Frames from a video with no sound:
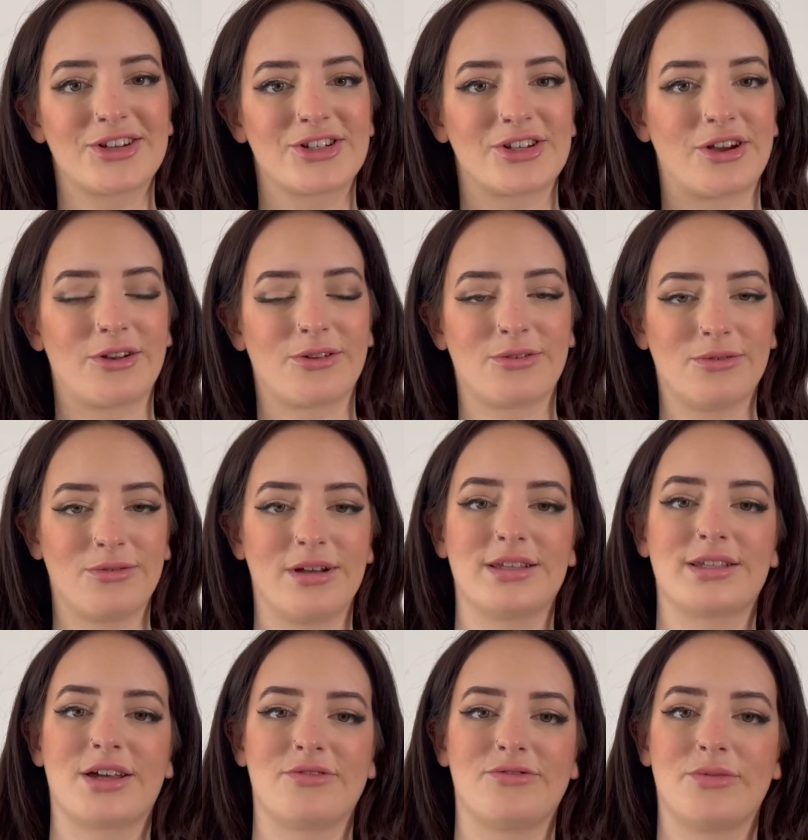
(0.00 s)
I'll
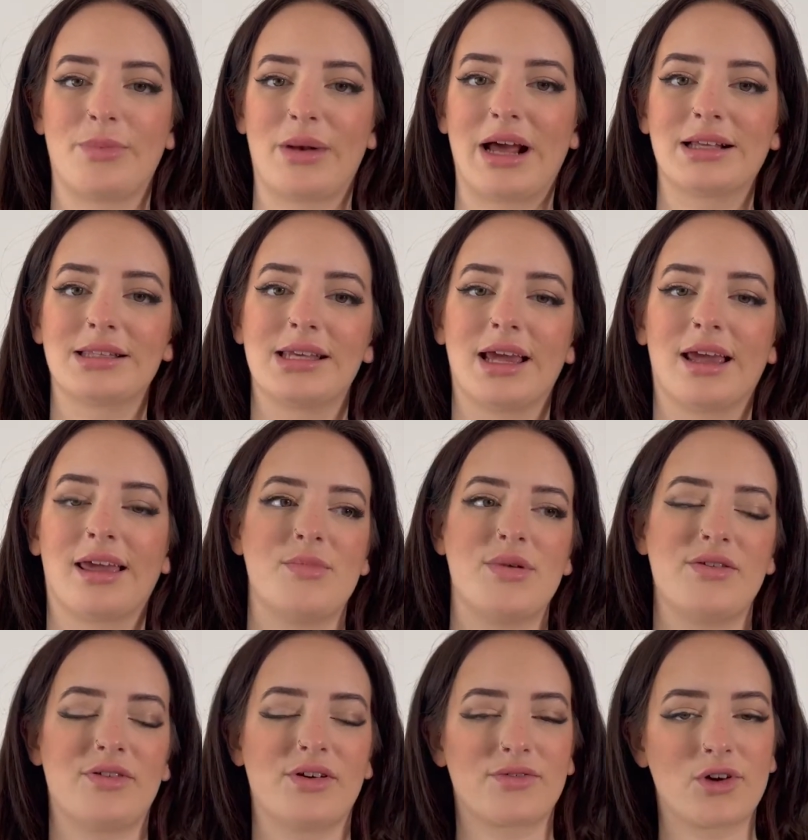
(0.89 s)
always go for plaiting.
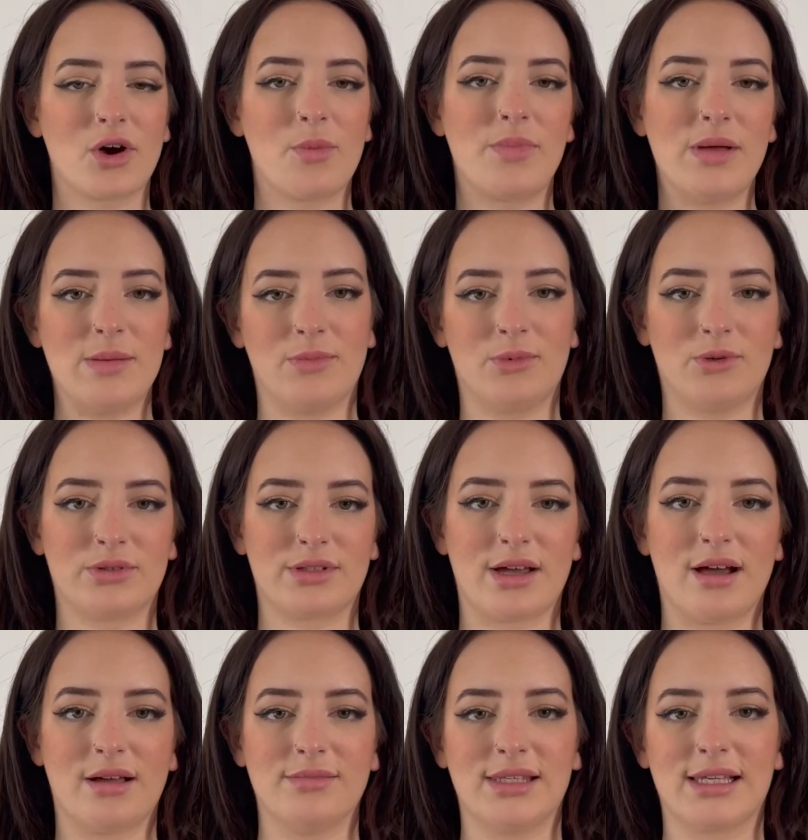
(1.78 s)
If I've got a bit more
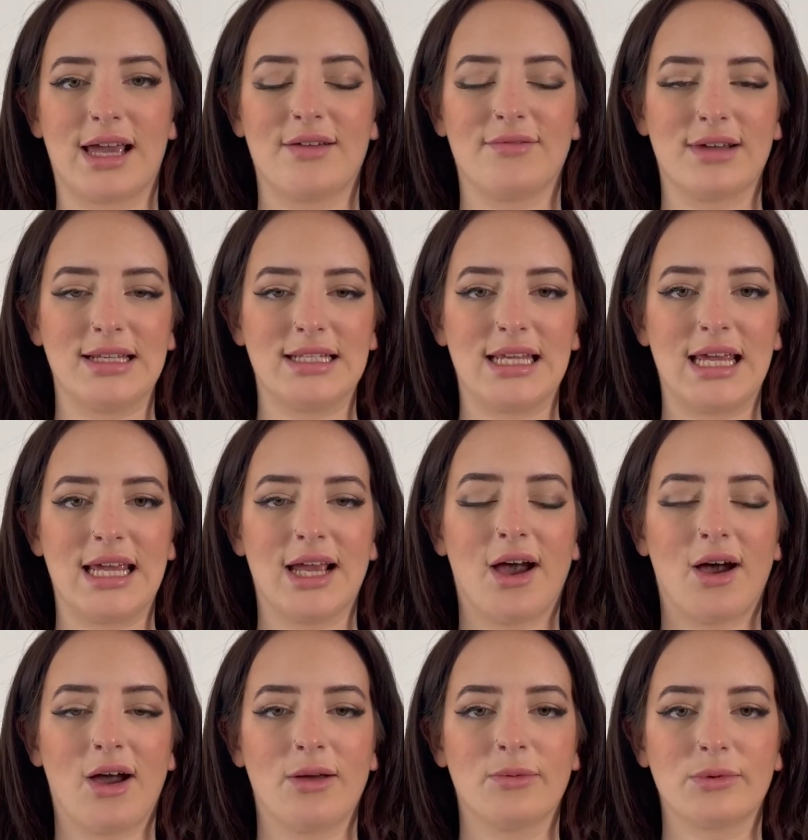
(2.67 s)
time to get ready,
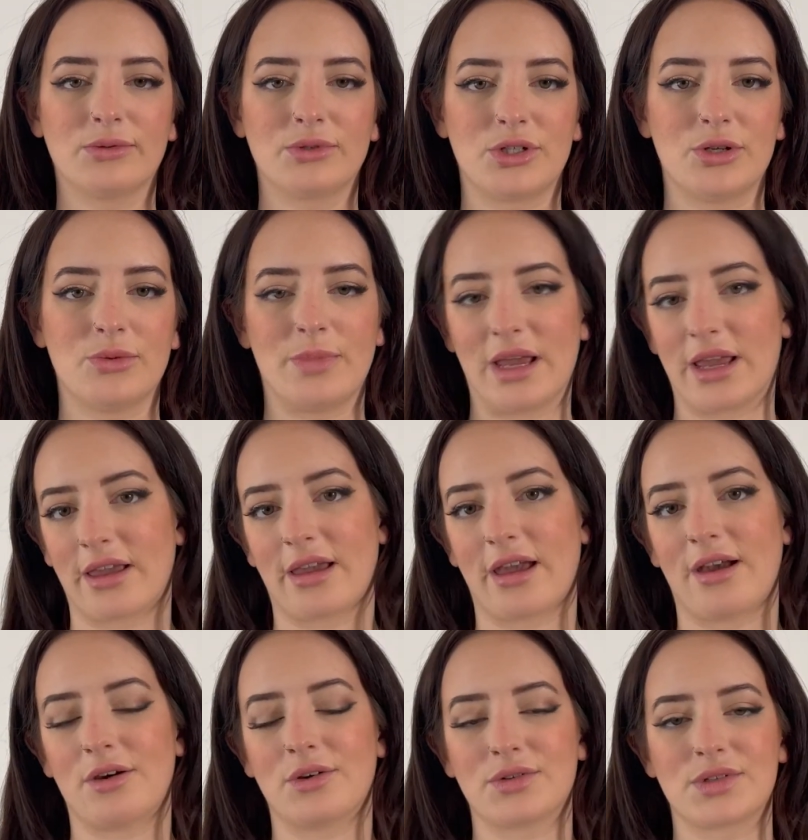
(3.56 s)
I will do pin
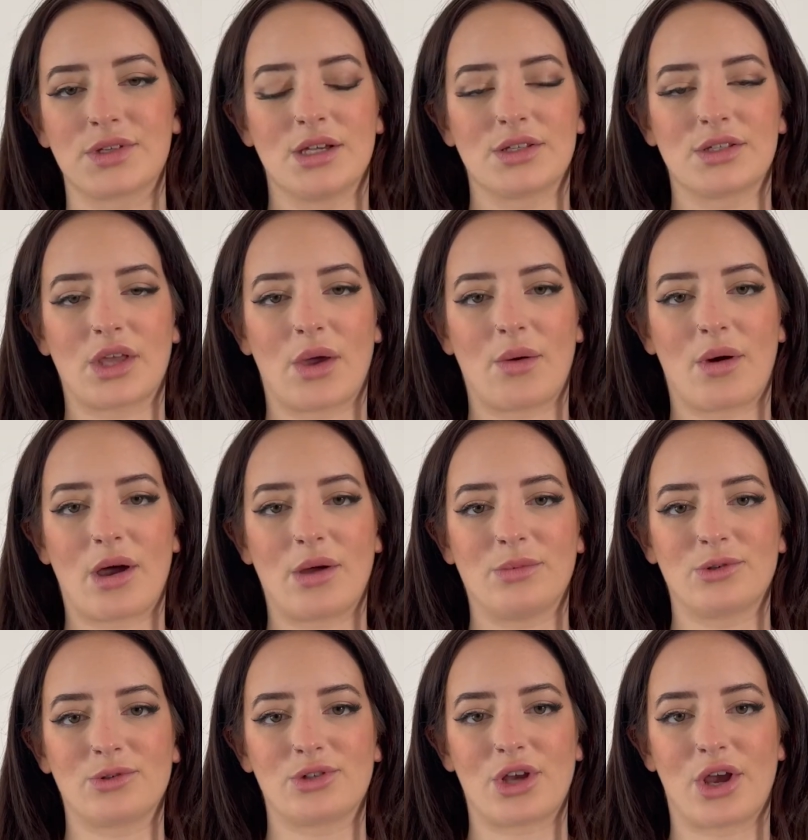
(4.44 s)
curls. So I
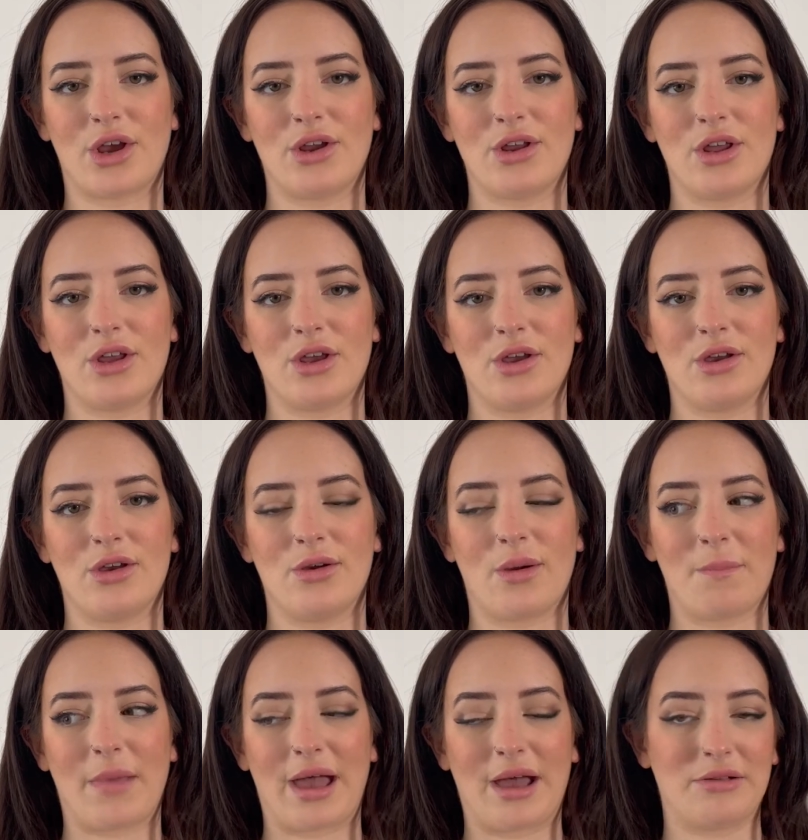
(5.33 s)
will show
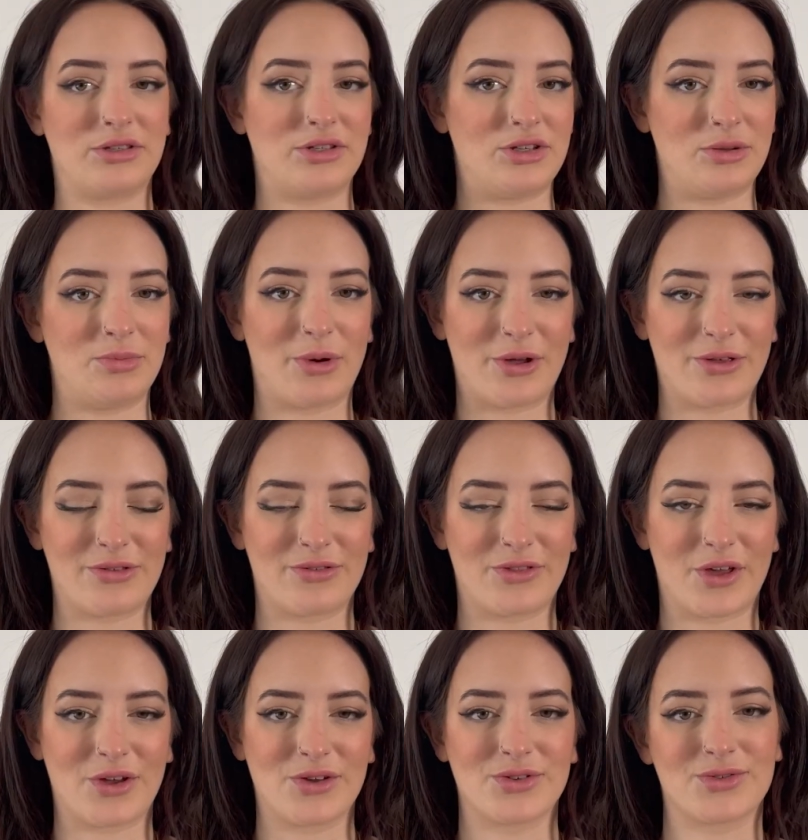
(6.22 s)
you how to do both of
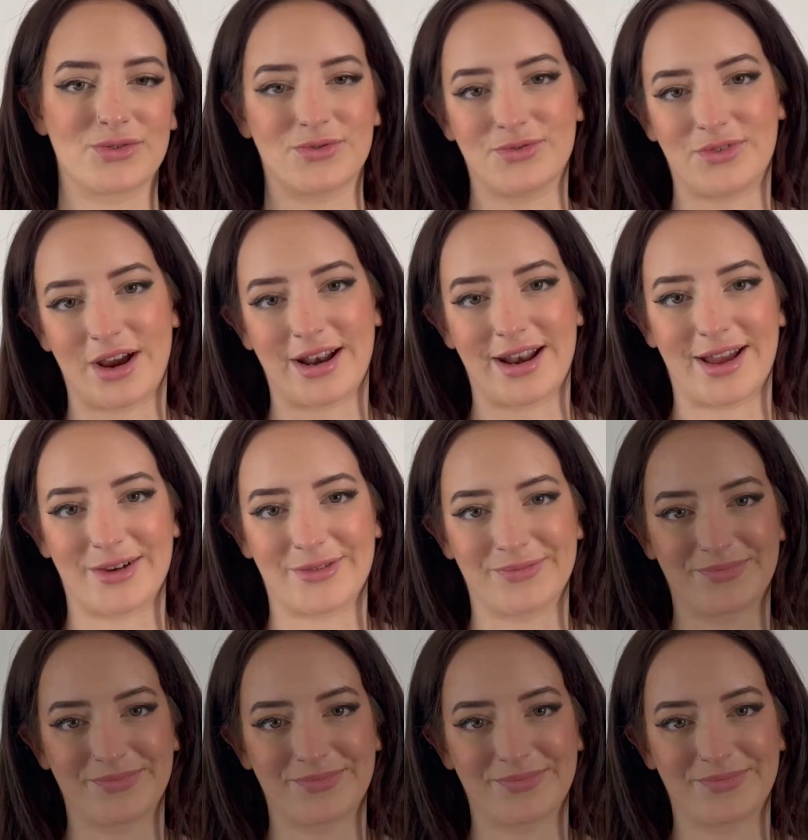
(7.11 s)
those right now.